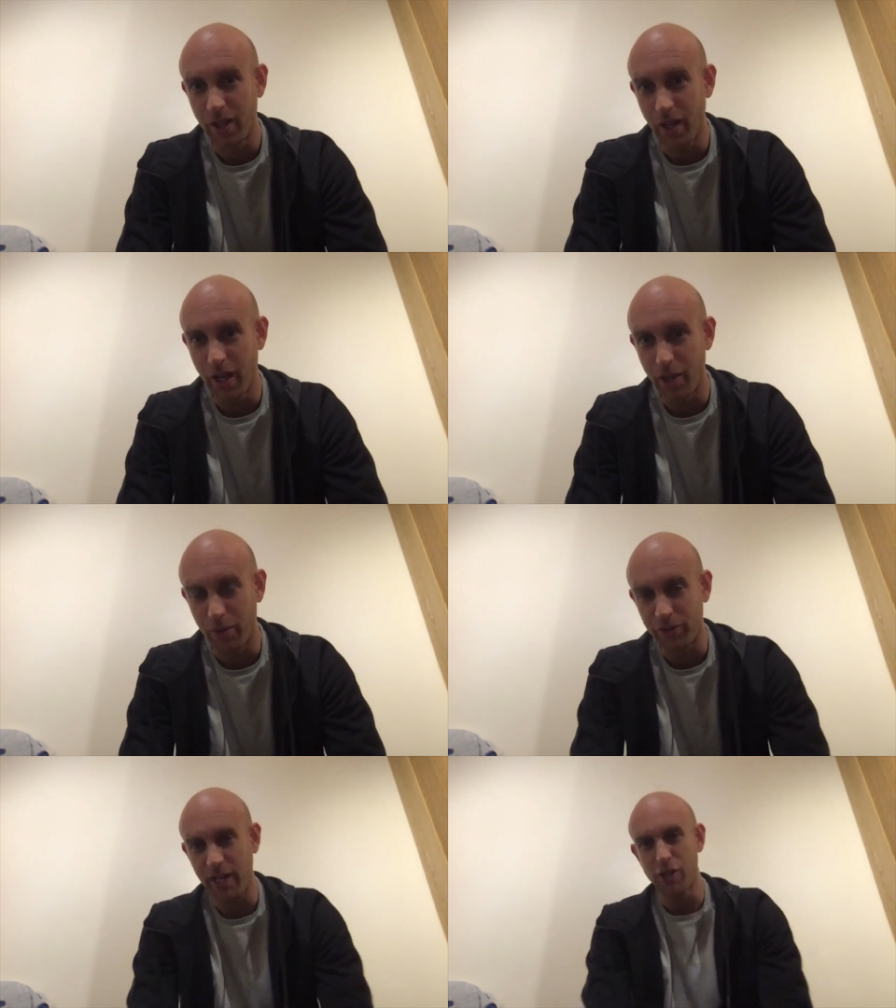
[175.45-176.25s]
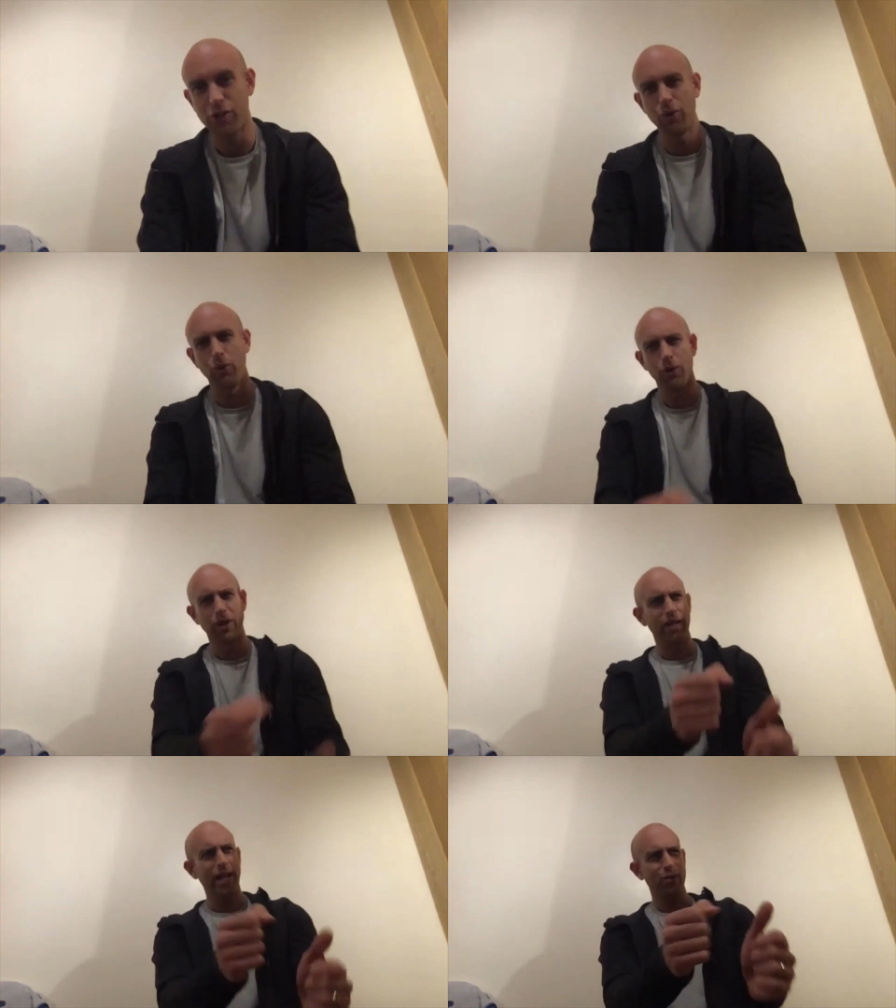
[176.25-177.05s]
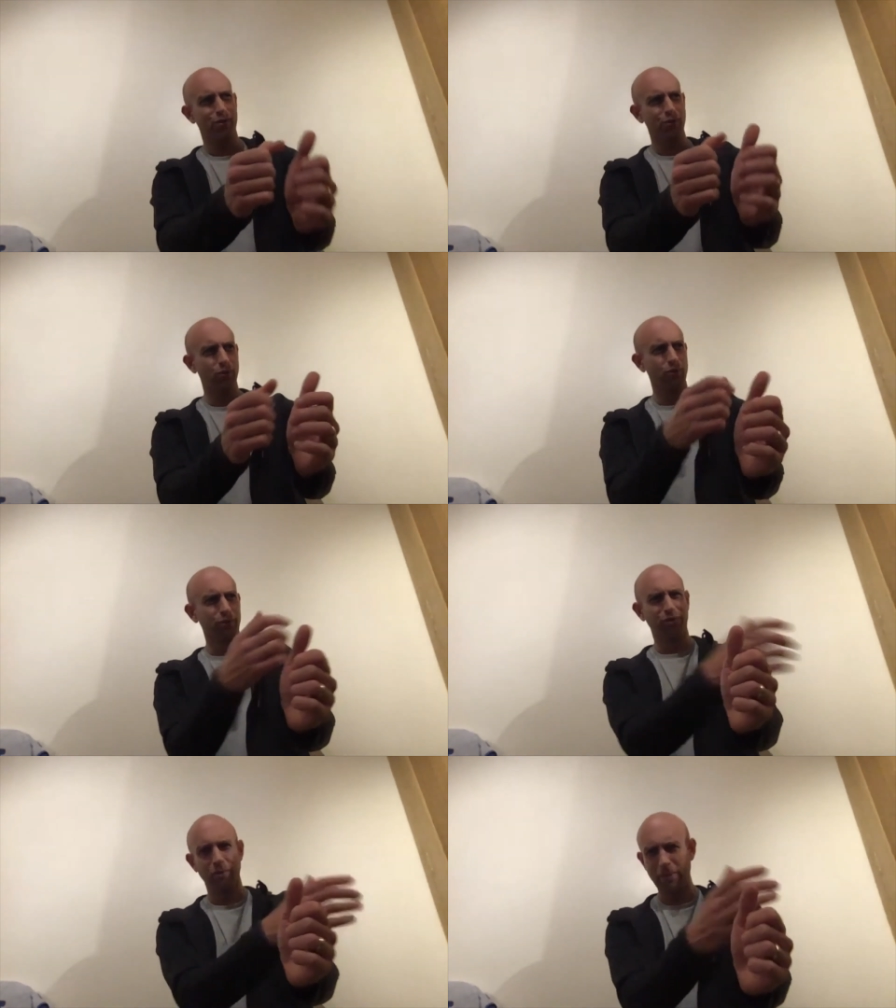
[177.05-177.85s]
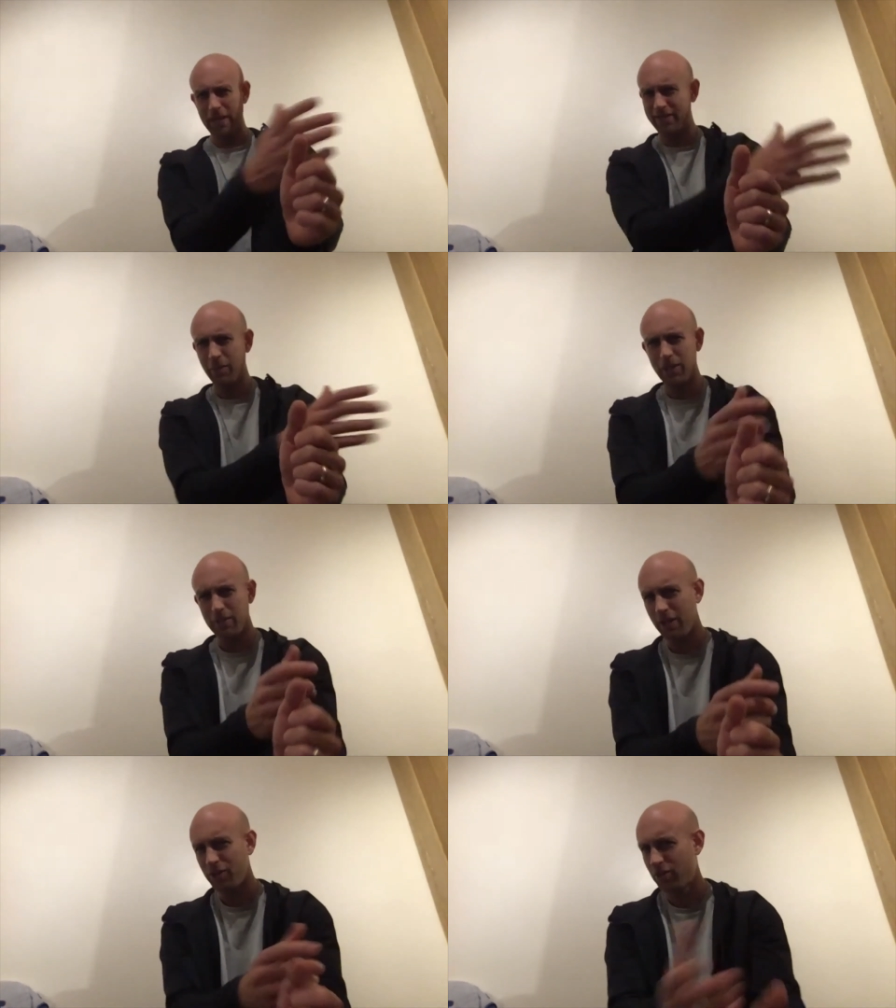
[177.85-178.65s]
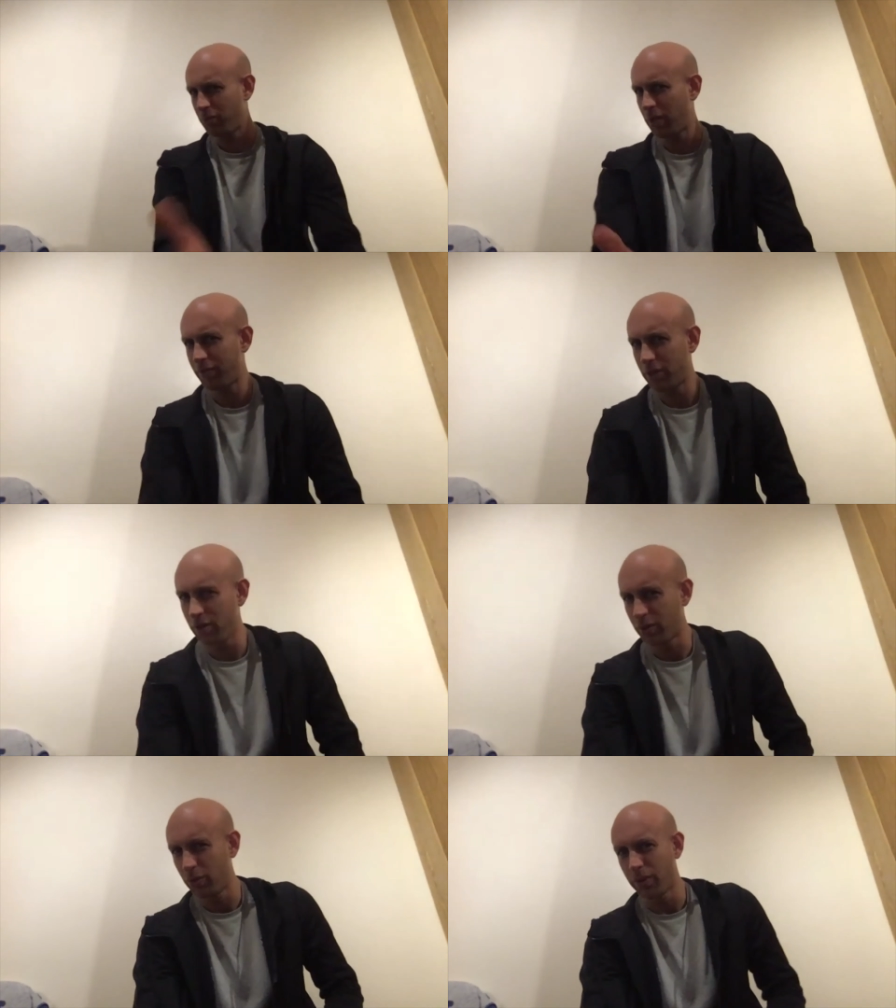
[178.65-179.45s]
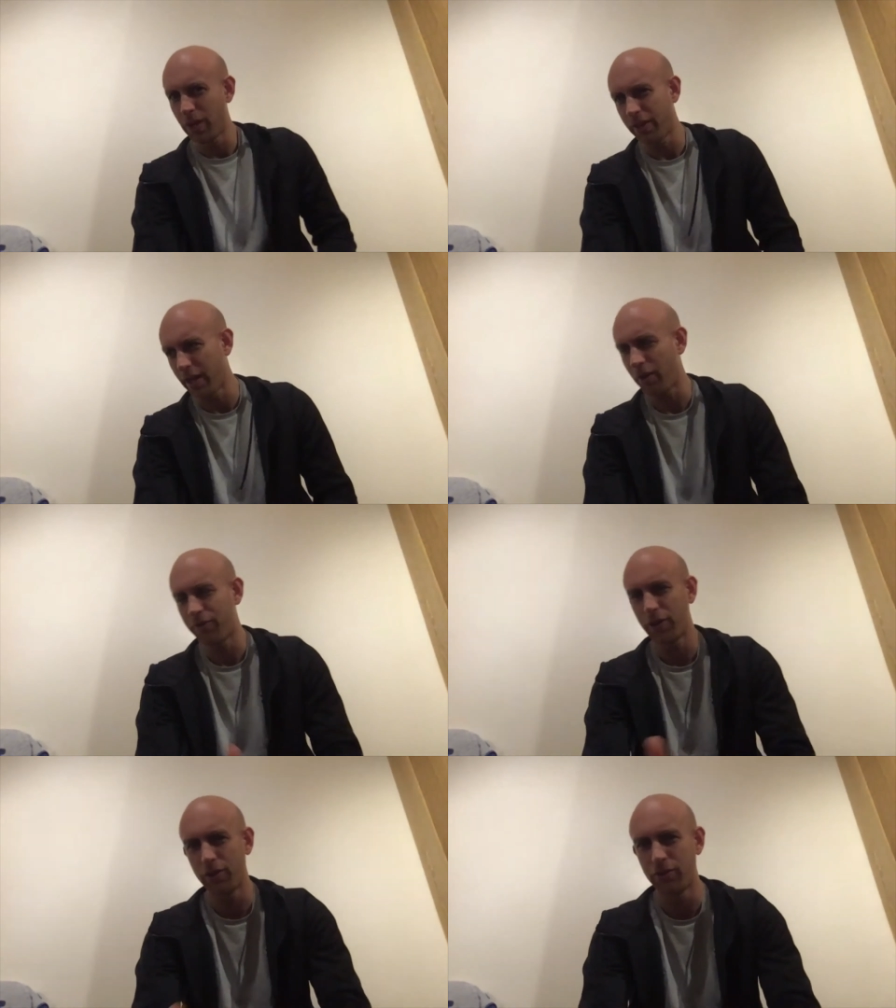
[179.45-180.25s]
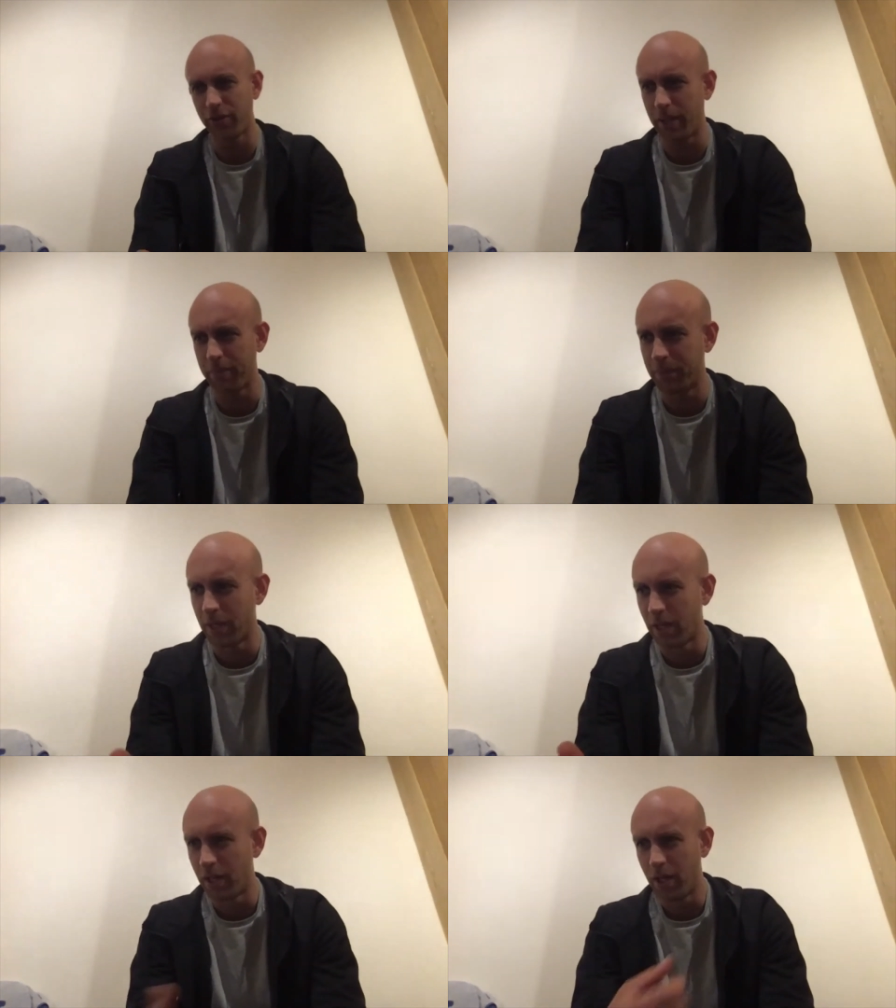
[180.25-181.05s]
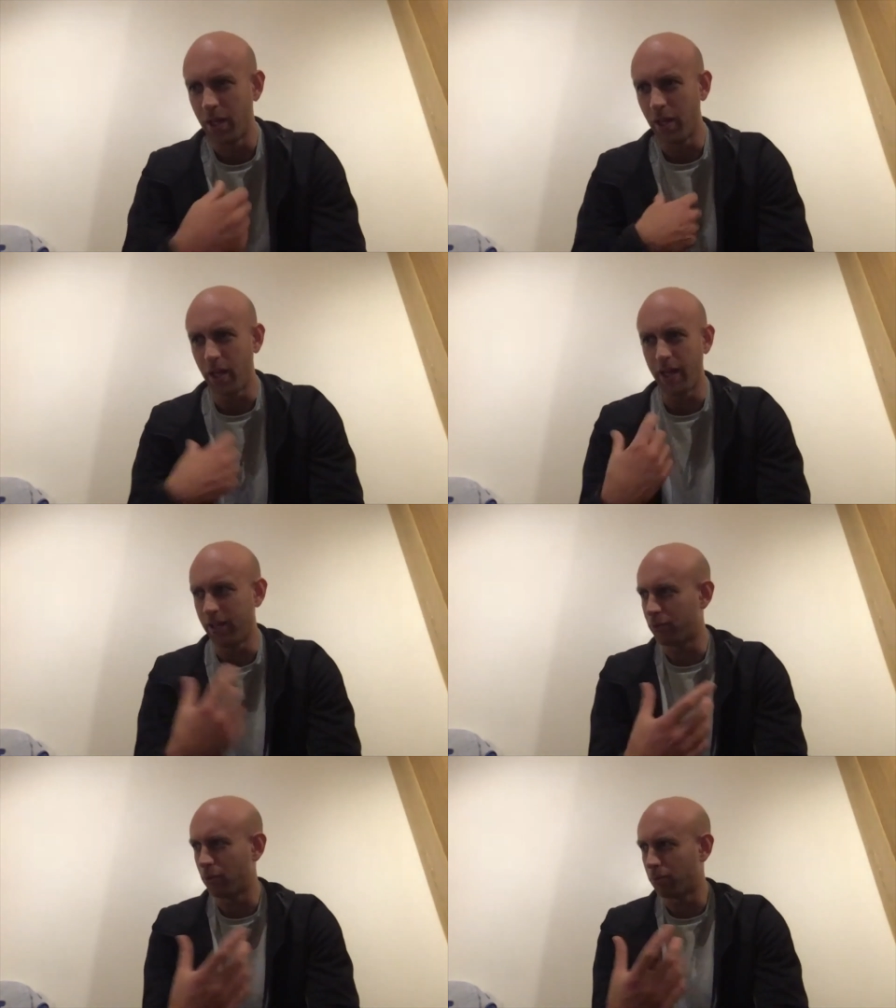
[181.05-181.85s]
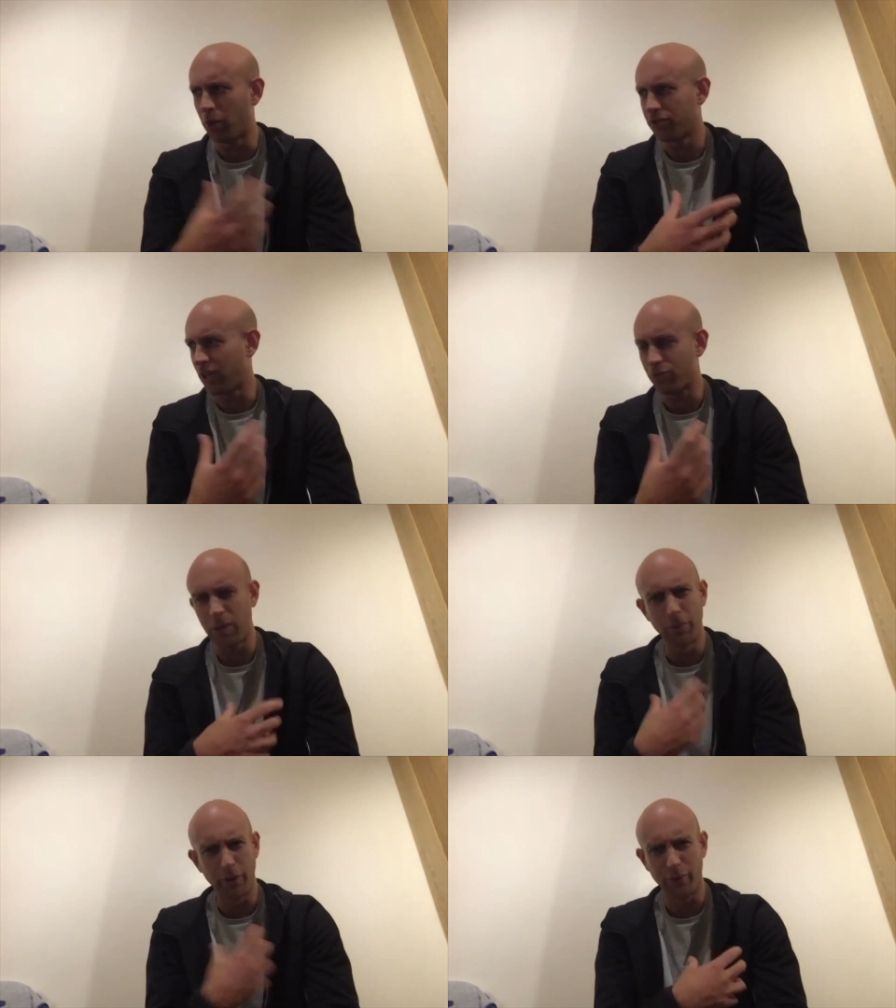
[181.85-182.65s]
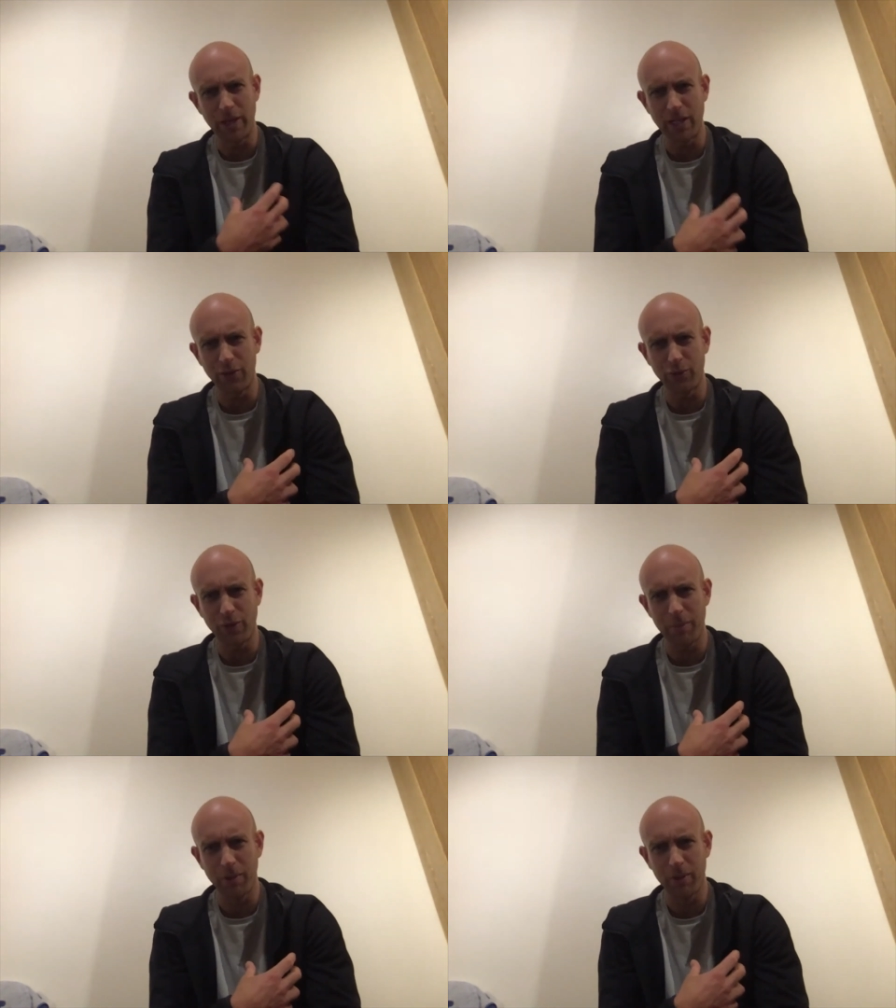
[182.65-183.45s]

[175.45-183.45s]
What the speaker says: The rotational or the lateral stability one you mentioned, whatever you call that there, I've used, it's called, what's that strap, or the 3D strap?